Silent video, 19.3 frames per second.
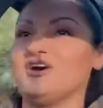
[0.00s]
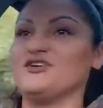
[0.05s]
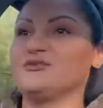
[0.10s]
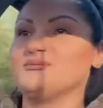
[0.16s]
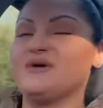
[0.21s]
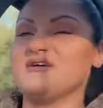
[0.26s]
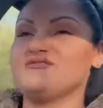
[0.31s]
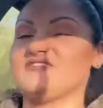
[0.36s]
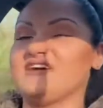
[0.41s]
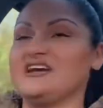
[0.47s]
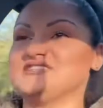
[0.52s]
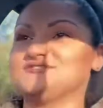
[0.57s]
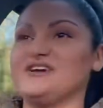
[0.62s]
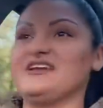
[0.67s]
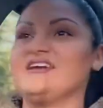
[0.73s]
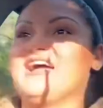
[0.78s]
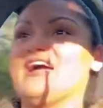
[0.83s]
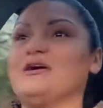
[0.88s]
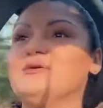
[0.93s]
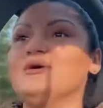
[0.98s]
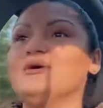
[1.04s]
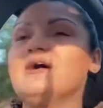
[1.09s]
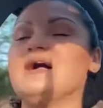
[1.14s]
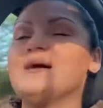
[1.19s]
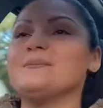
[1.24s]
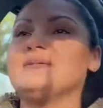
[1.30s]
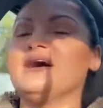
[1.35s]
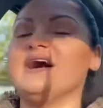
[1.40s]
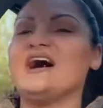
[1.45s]
on my face right now.
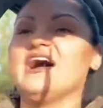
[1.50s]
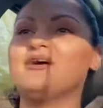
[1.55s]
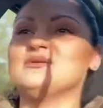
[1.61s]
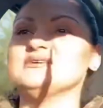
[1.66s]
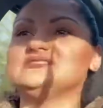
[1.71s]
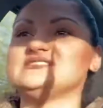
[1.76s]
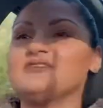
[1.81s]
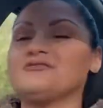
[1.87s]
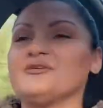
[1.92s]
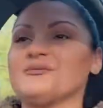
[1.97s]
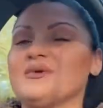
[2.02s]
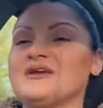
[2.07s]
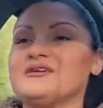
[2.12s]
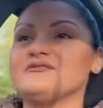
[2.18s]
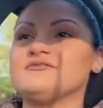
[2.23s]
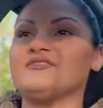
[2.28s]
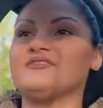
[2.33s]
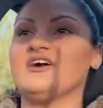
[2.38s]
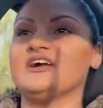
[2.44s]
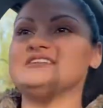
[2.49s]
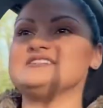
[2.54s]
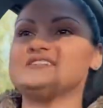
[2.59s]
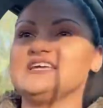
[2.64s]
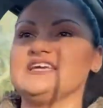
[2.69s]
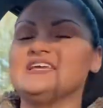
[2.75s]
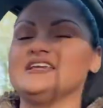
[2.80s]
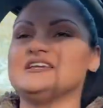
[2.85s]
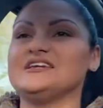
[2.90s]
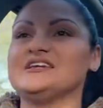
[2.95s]
But how is everyone
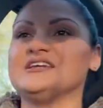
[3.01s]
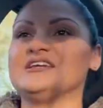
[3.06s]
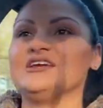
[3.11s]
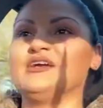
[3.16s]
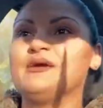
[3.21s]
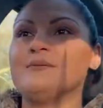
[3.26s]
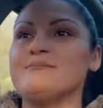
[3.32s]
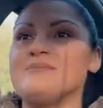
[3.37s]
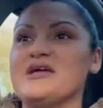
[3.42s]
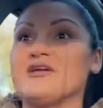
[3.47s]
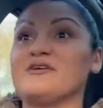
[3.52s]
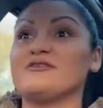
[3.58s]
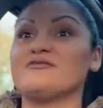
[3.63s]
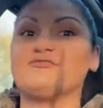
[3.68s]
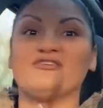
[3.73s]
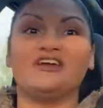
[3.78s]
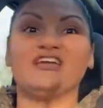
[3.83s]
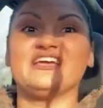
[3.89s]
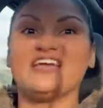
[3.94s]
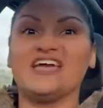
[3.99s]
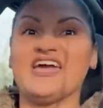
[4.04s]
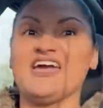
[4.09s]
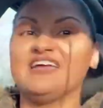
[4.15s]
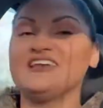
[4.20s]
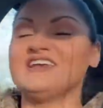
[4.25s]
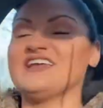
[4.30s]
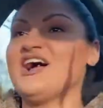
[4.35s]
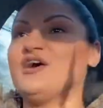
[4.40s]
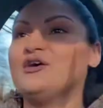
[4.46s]
finding being free
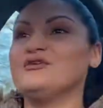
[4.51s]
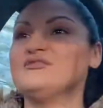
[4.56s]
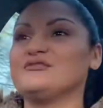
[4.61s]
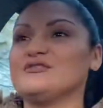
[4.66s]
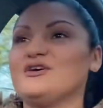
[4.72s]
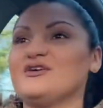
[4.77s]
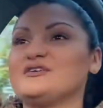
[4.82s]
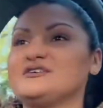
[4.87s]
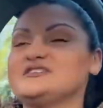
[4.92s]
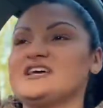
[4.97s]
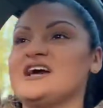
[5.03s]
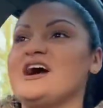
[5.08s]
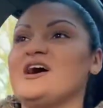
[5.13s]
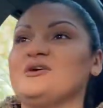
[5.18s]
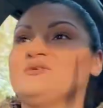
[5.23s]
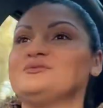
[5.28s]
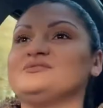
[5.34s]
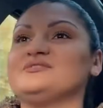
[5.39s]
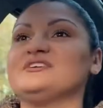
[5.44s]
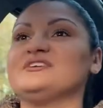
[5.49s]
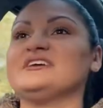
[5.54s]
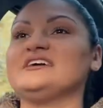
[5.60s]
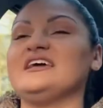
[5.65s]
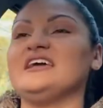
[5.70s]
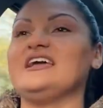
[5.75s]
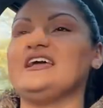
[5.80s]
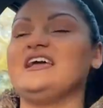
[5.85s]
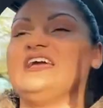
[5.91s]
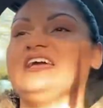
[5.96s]
again out of lockdown?
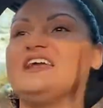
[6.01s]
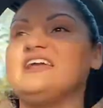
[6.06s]
It